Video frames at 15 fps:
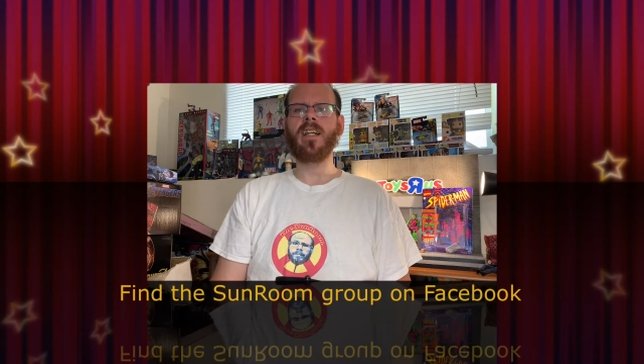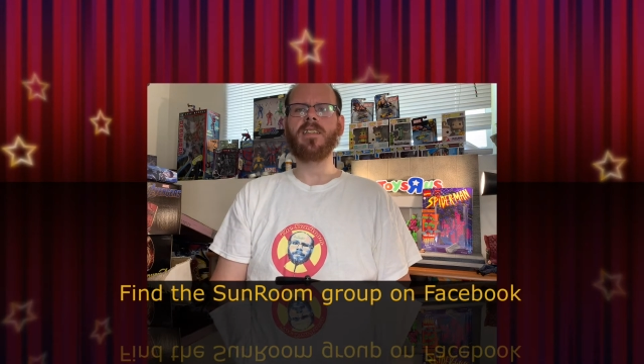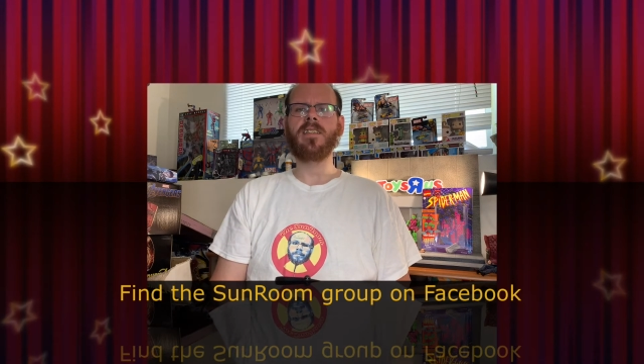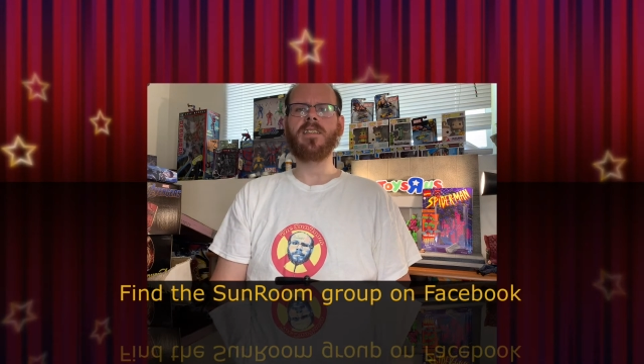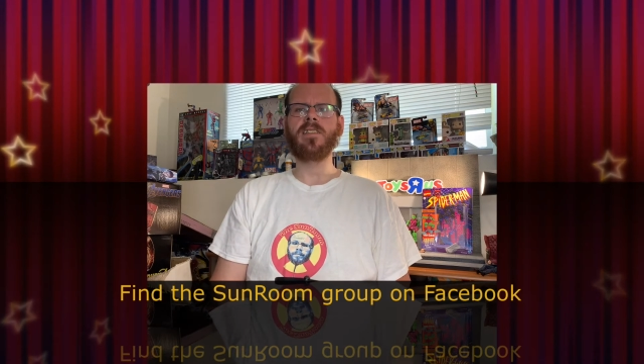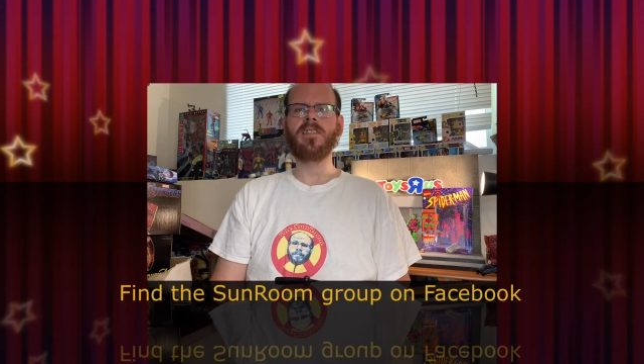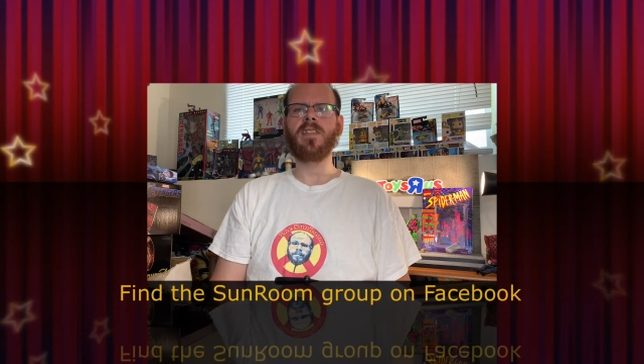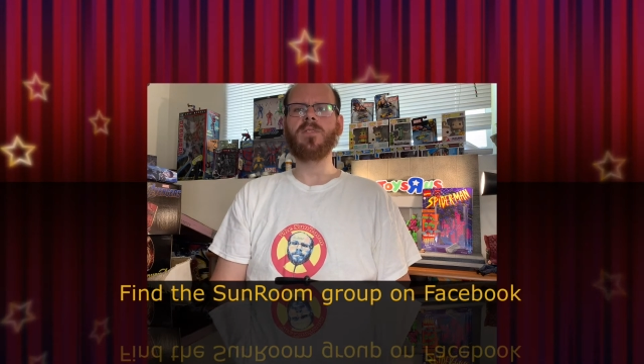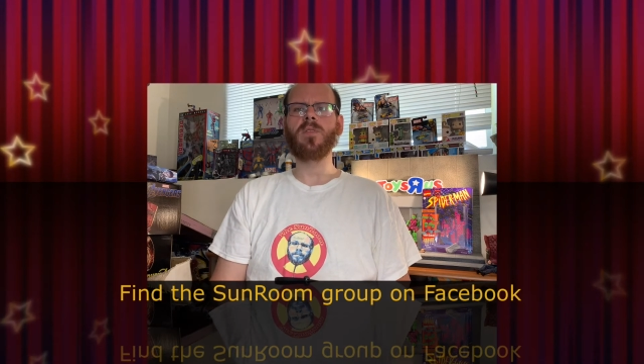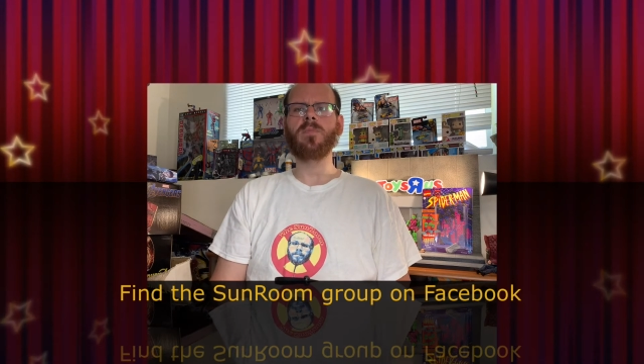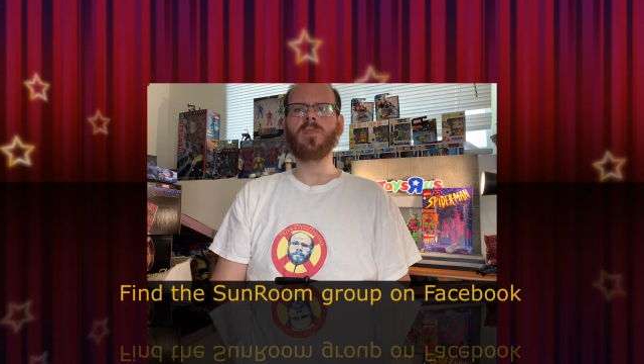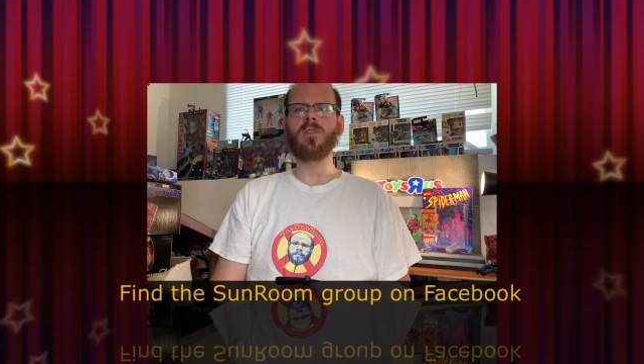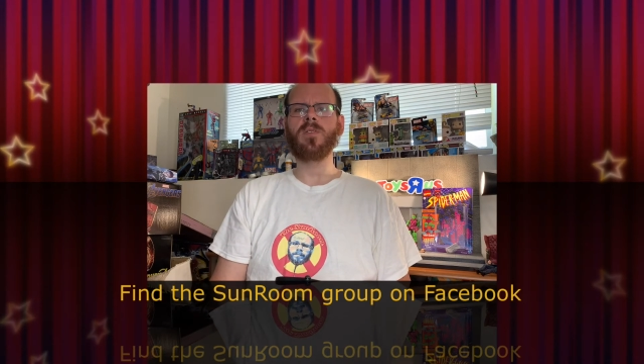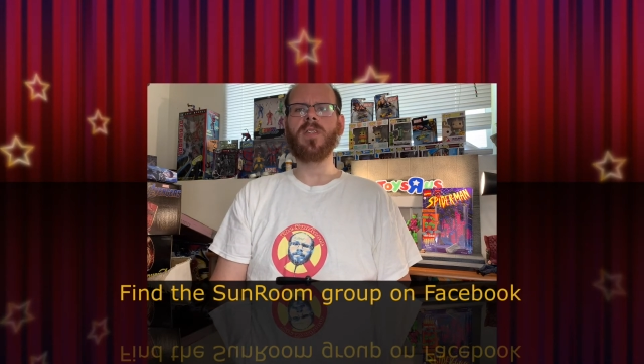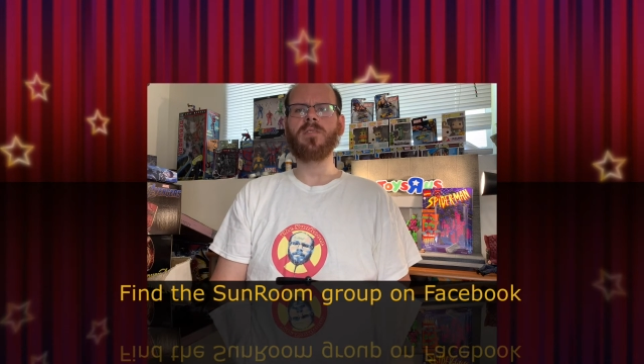out the
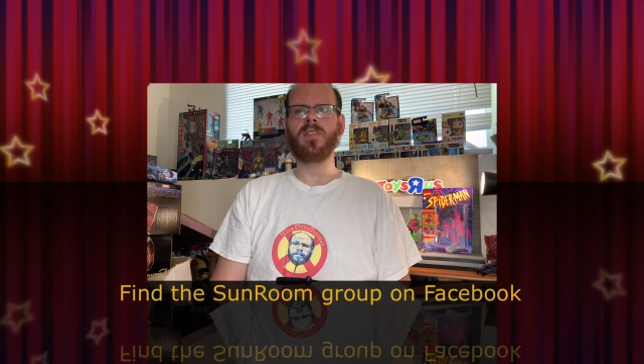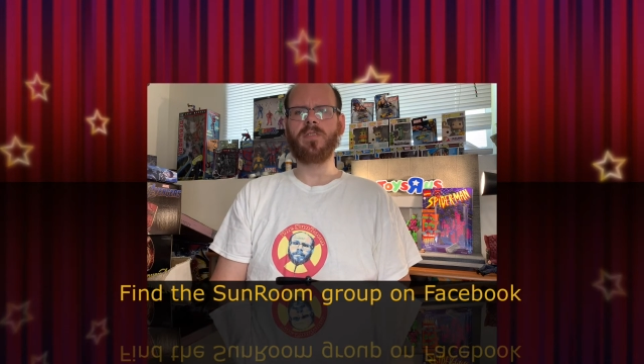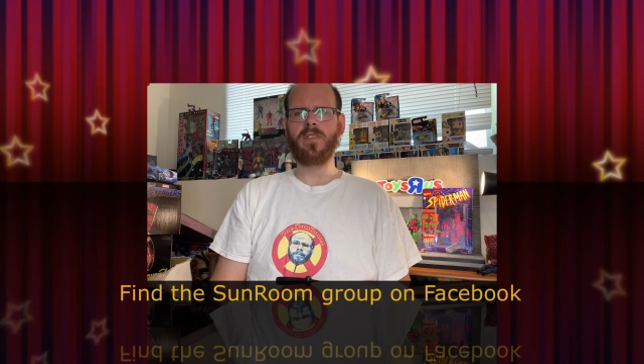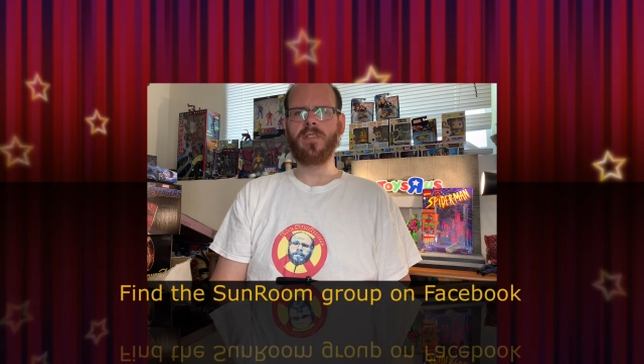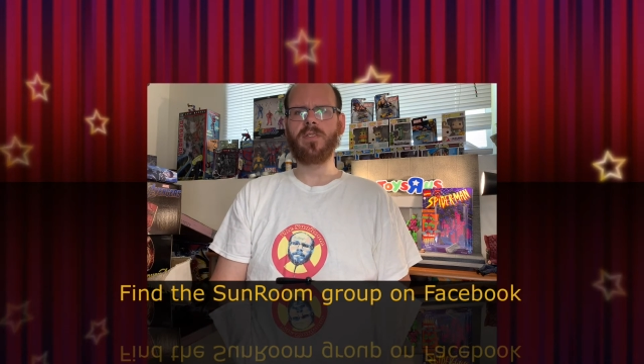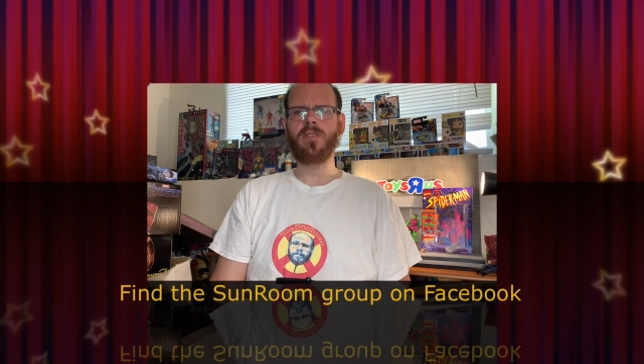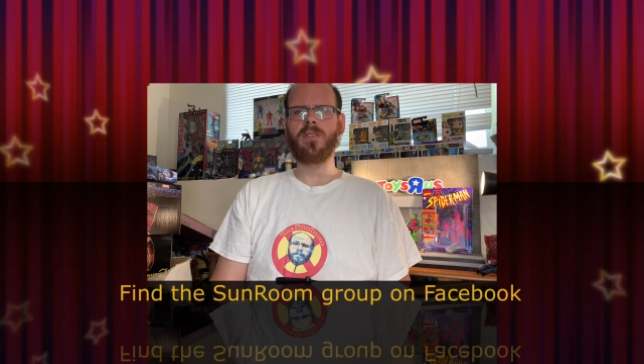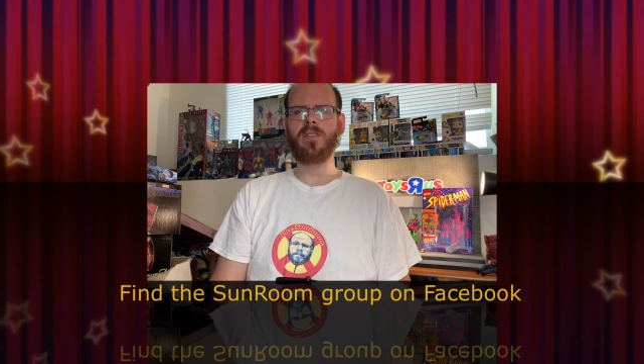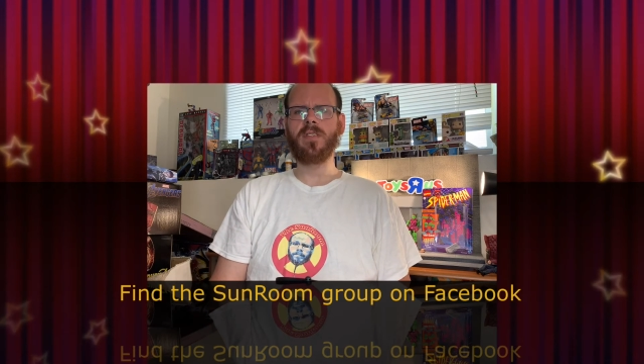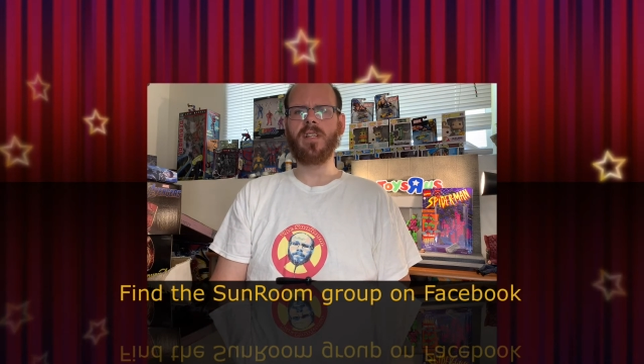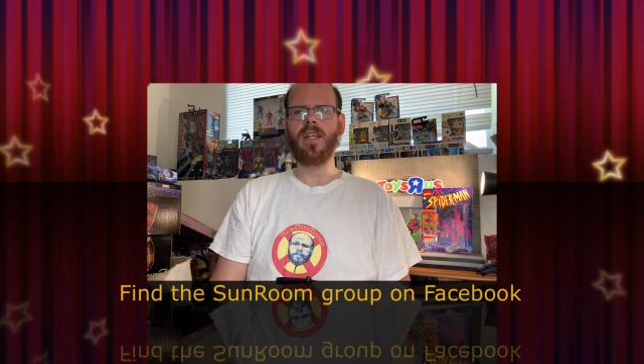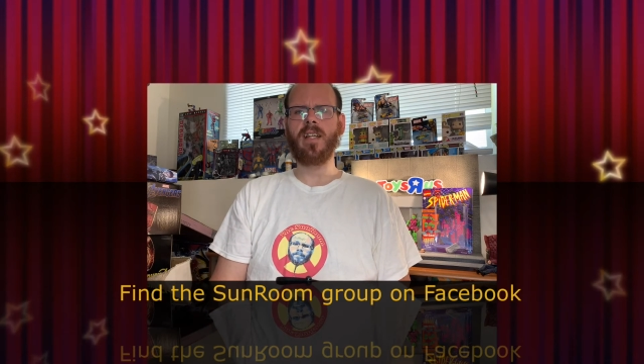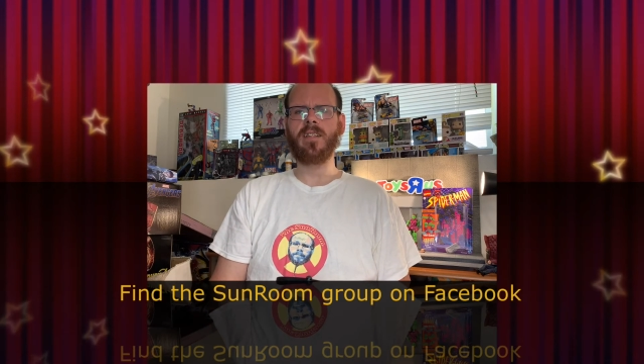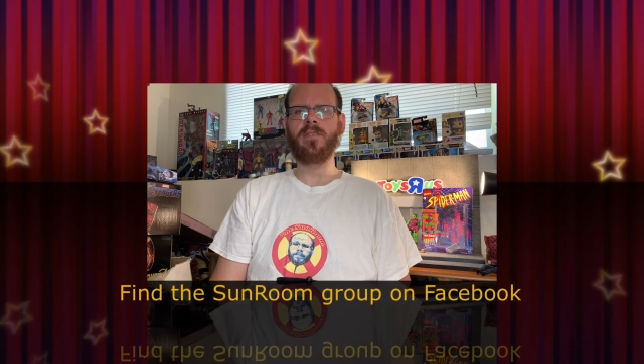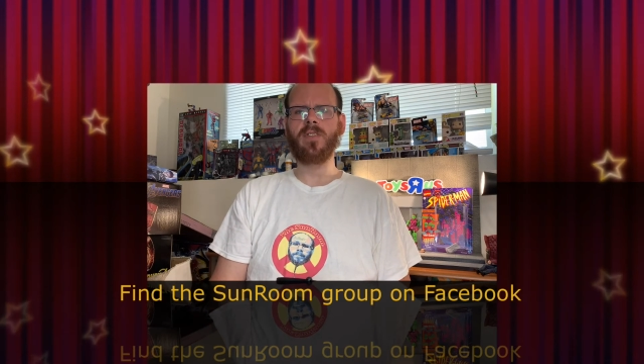Sunroom Toy reviews,
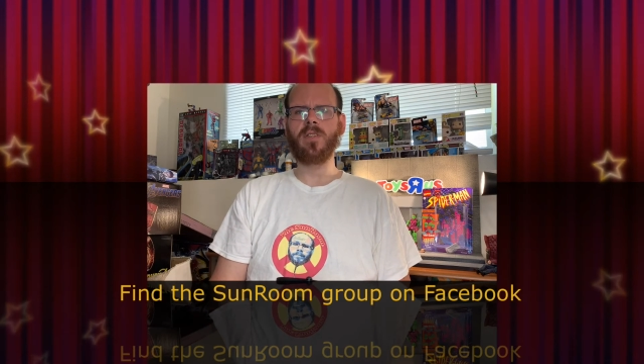and if